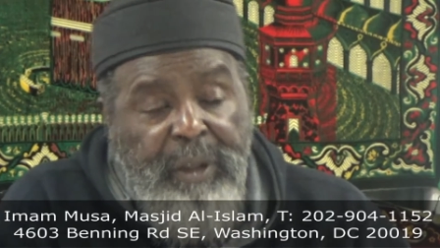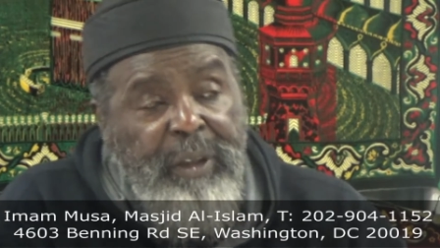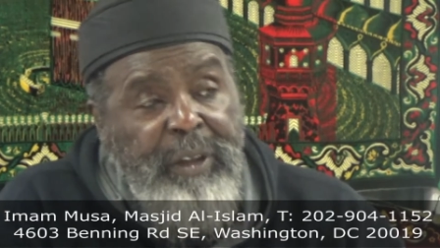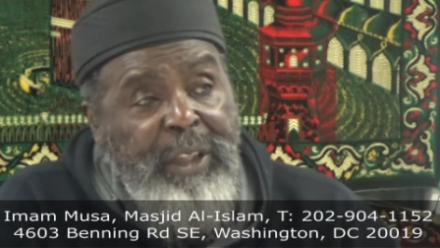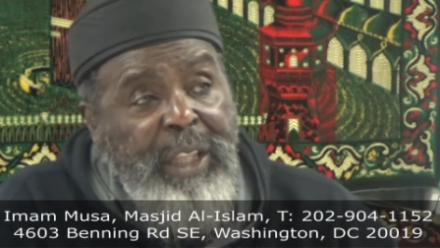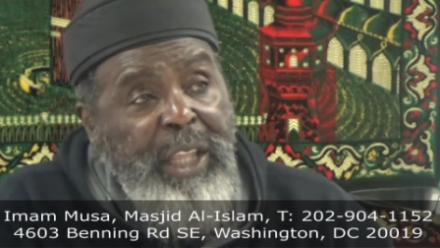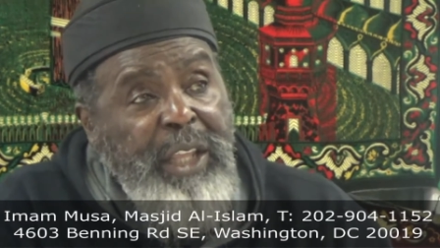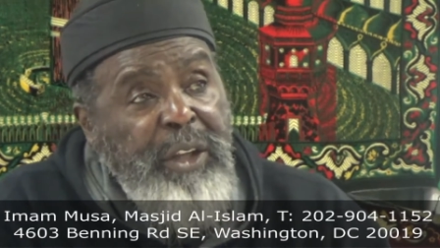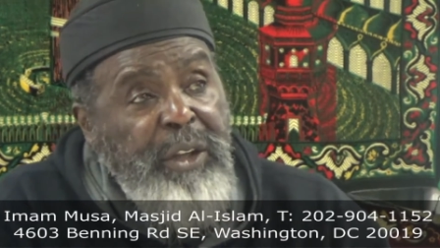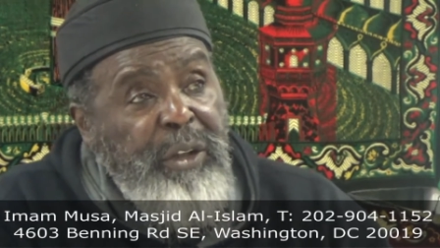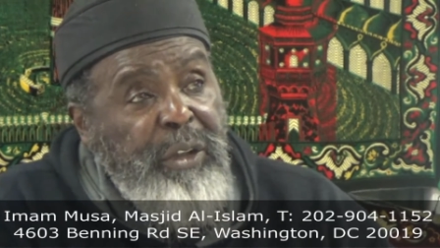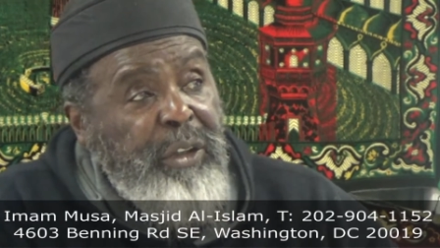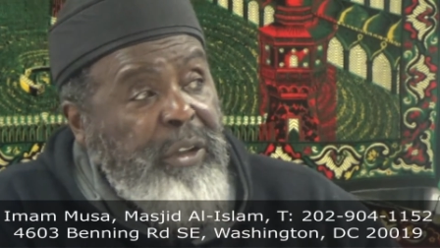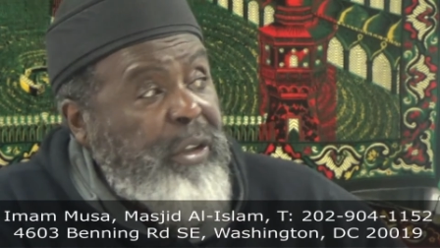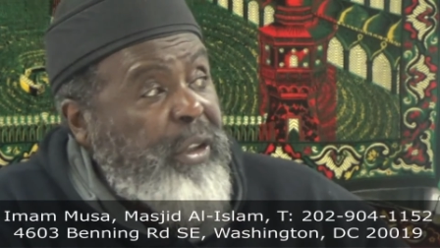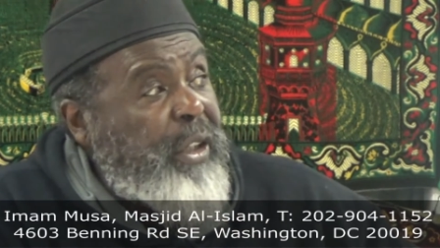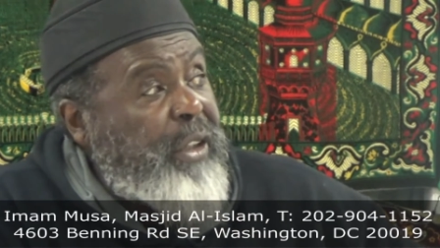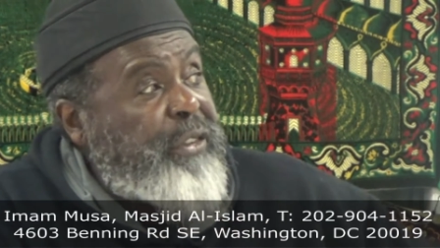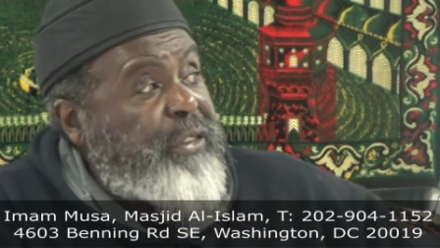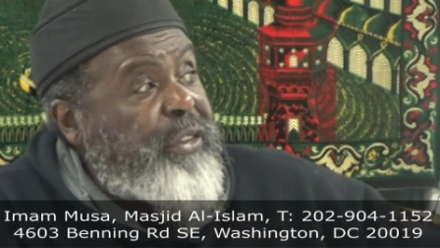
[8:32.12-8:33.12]
they
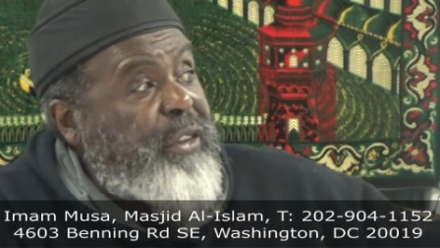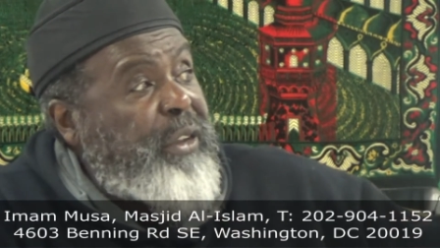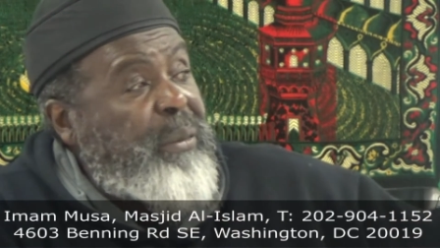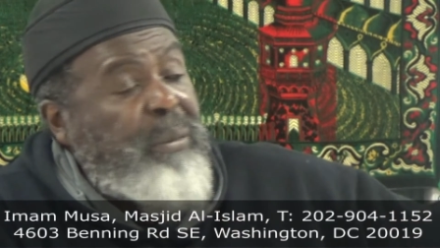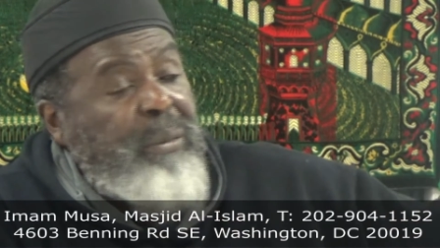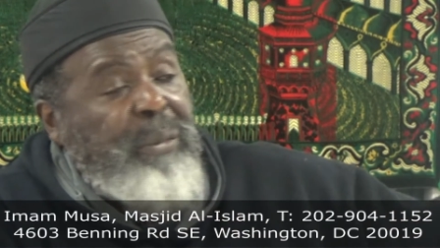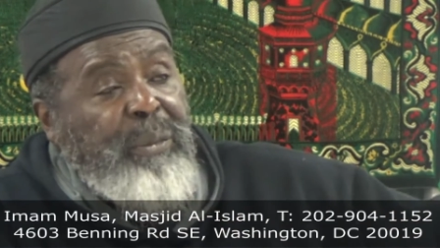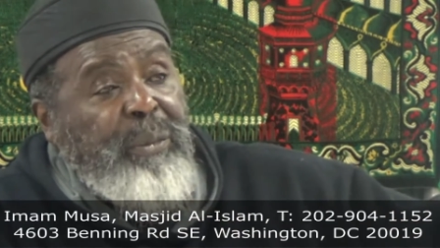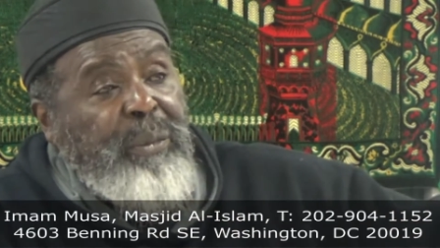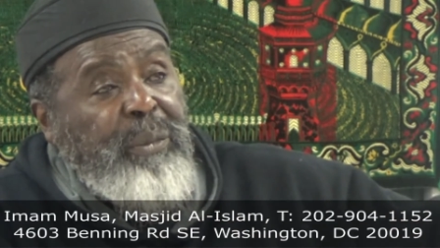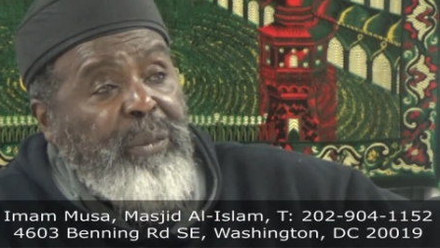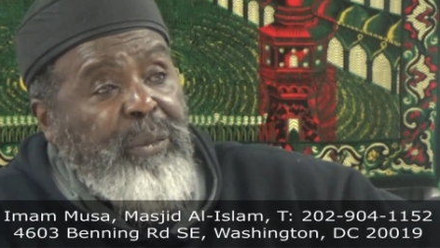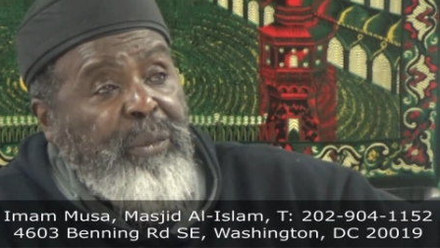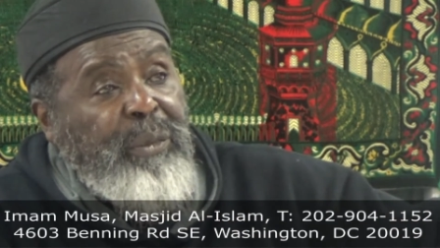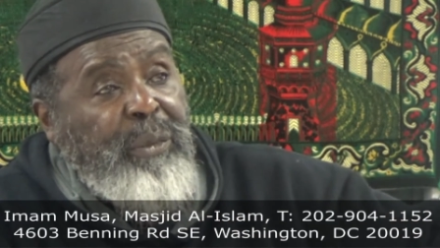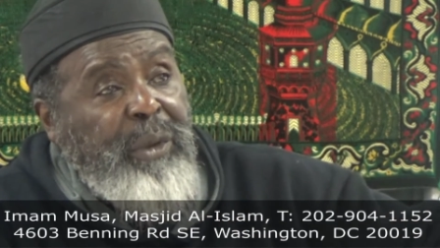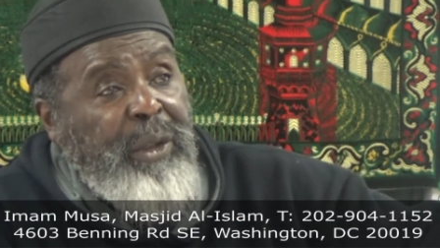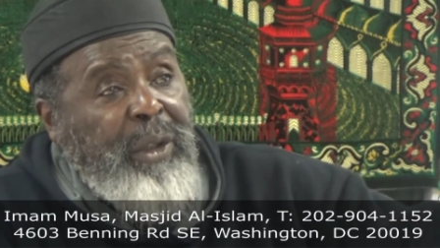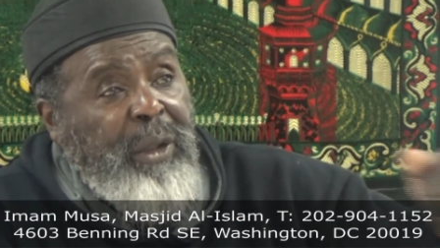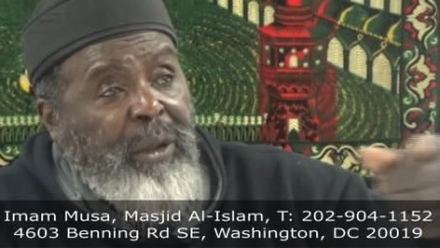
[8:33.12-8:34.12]
hooked us up
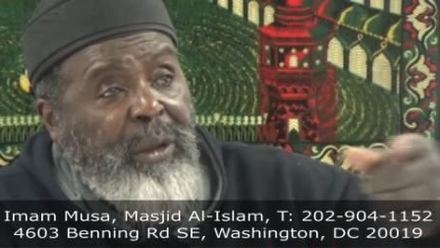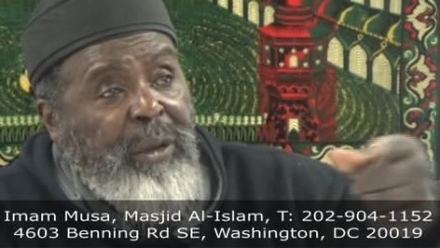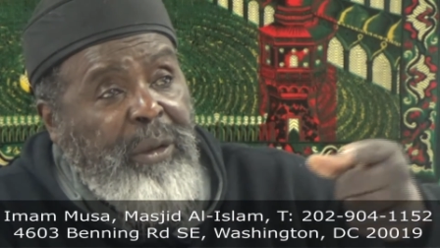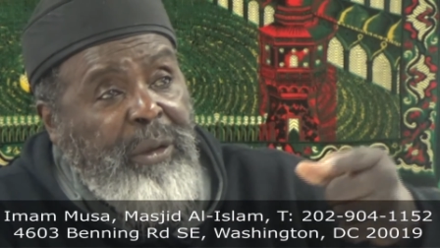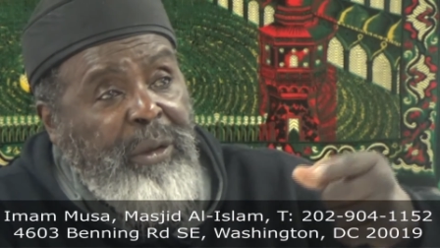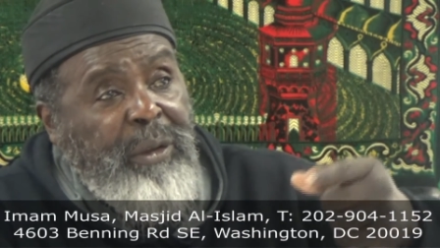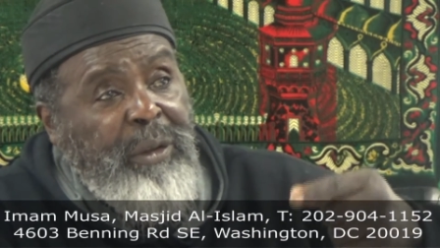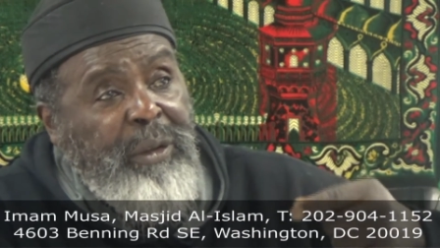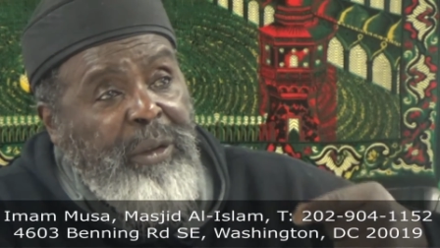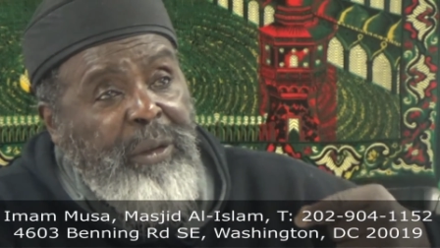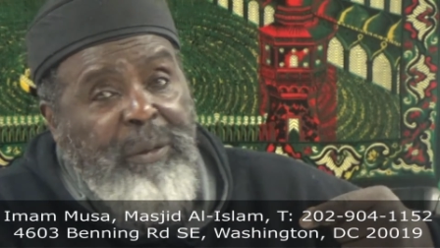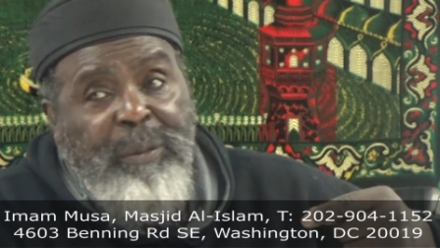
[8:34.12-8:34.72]
with all,